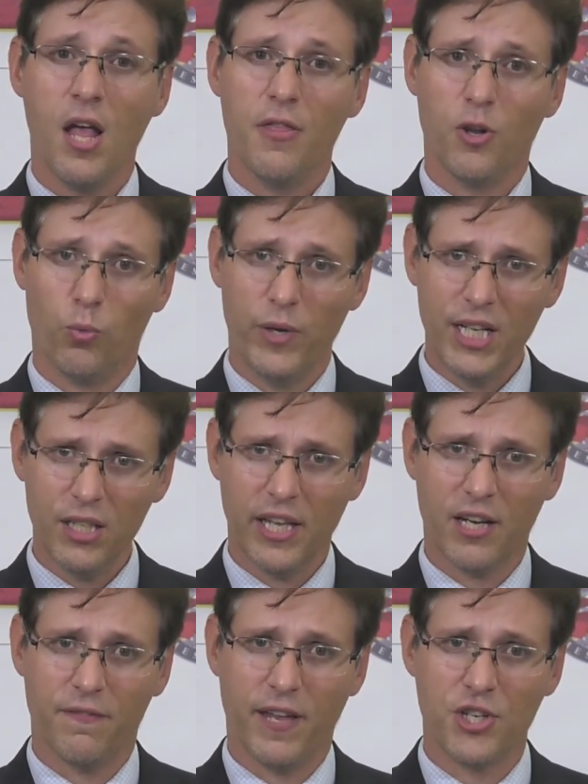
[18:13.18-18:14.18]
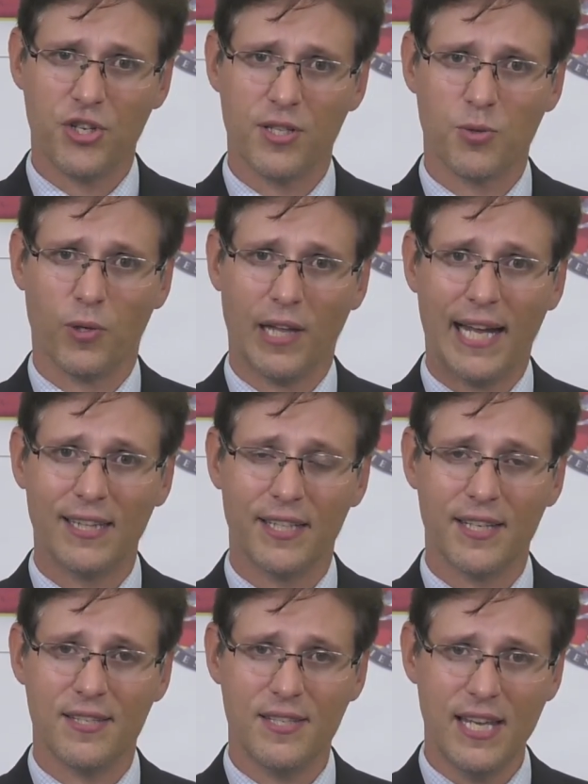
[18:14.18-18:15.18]
The real innovations we're likely
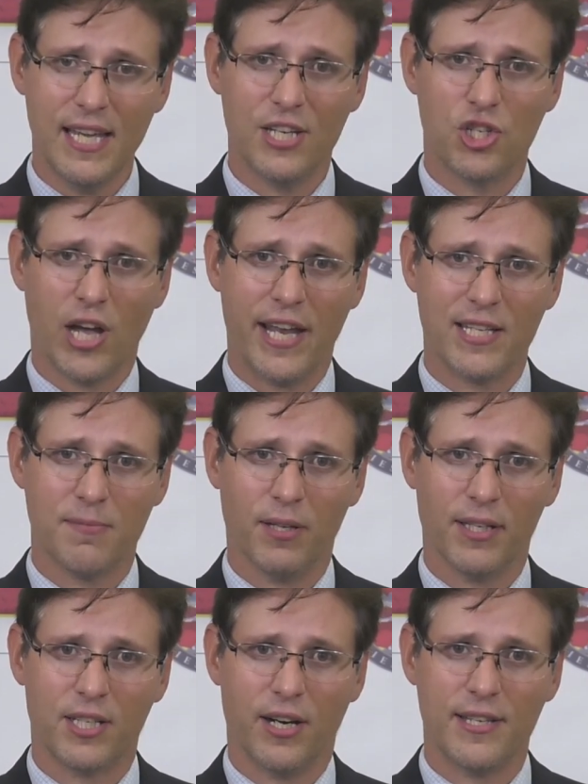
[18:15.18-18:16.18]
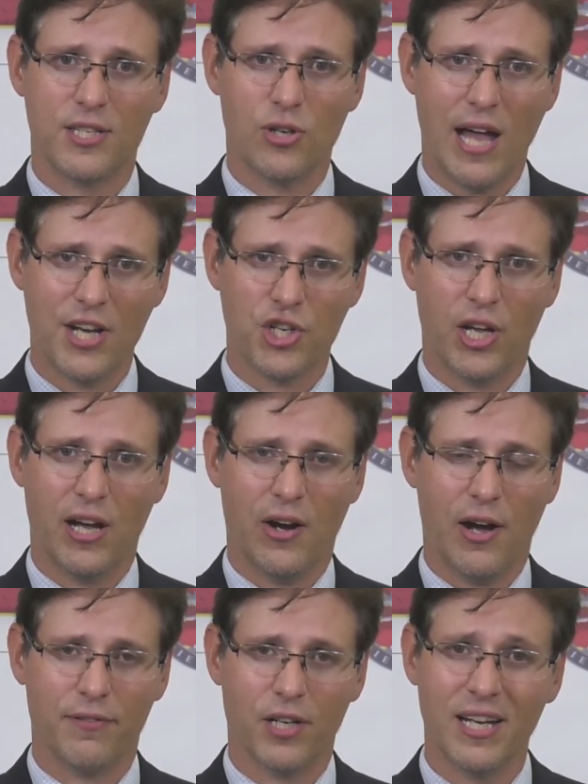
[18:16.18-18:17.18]
to see in China's military strategy,
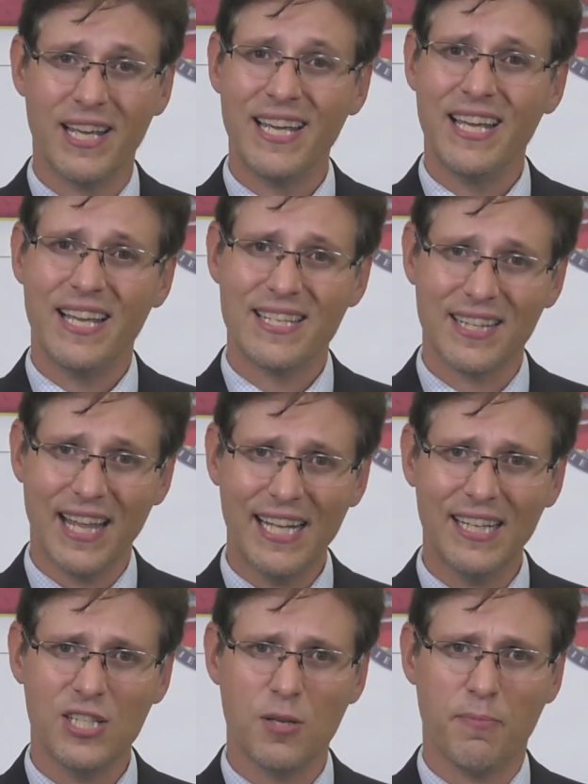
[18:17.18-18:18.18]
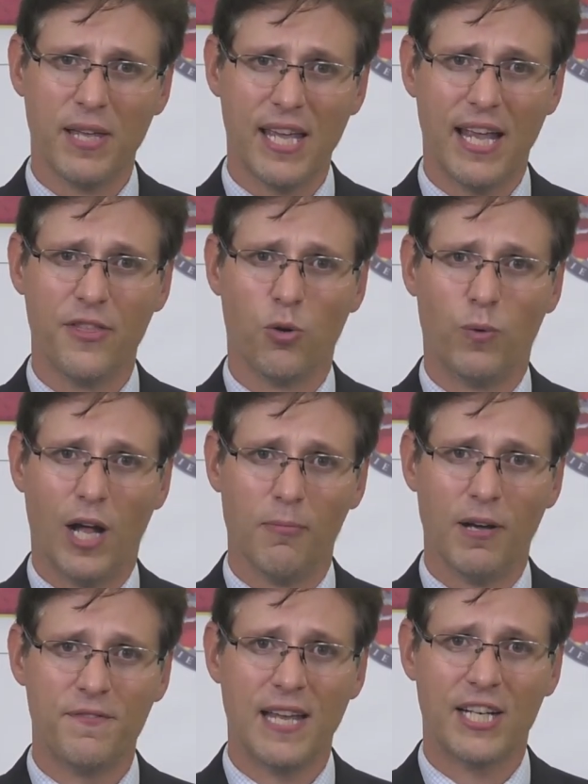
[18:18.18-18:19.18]
however, is likely to be in the realm
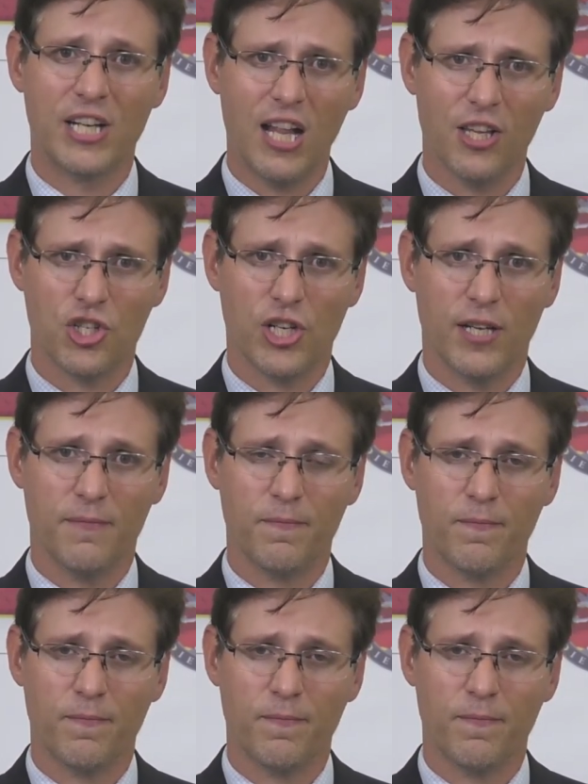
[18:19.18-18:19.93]
of technology.